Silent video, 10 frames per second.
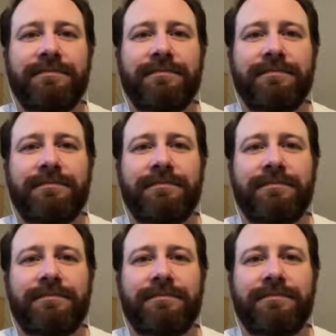
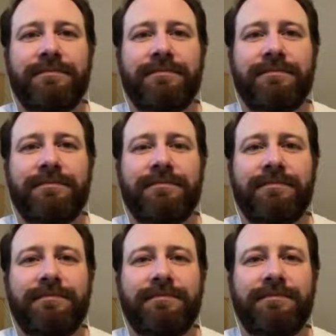
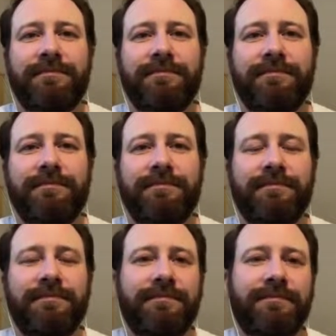
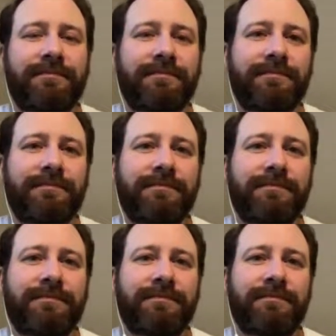
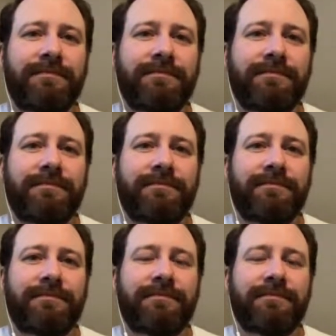
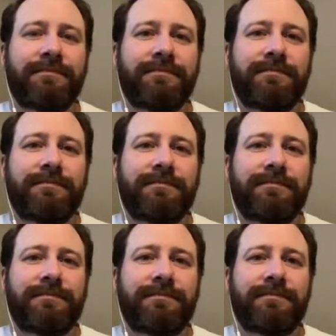
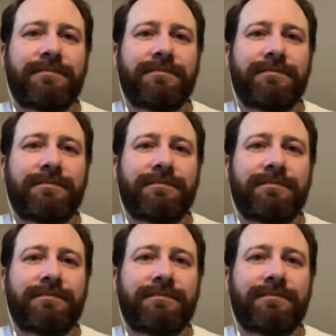
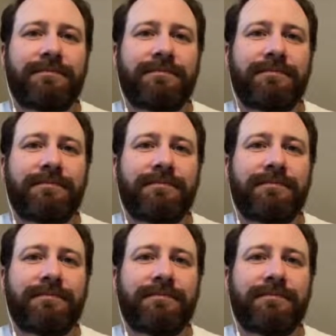
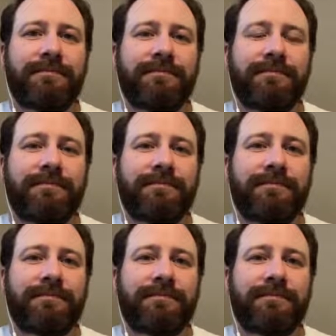(not speaking)